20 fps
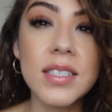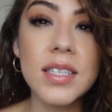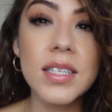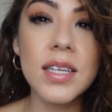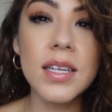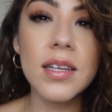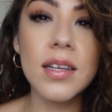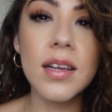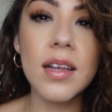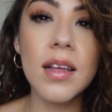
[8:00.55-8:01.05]

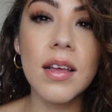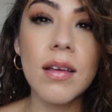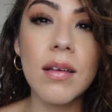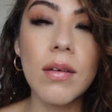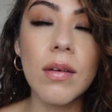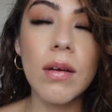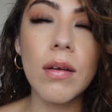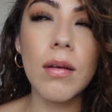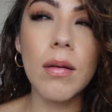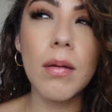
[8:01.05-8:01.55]
didn't
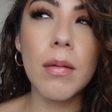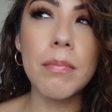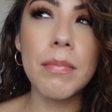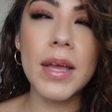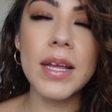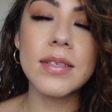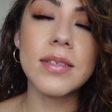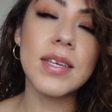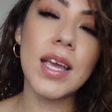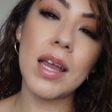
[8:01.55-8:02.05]

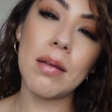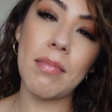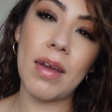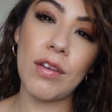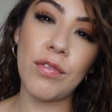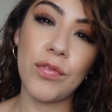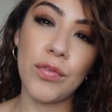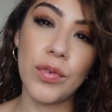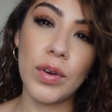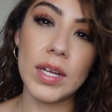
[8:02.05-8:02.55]
maintain
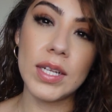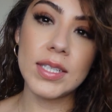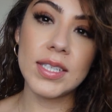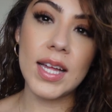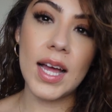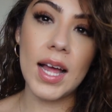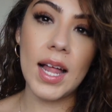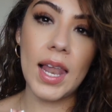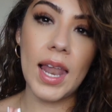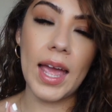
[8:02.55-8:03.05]
my frizz
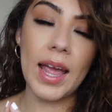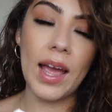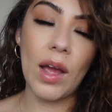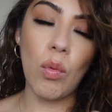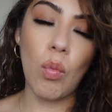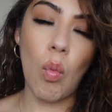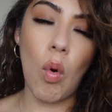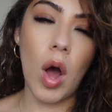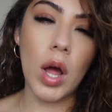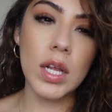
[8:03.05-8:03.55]
like I
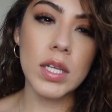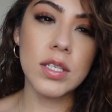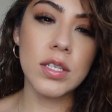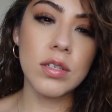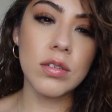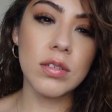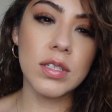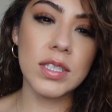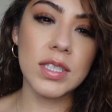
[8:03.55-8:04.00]
wanted to.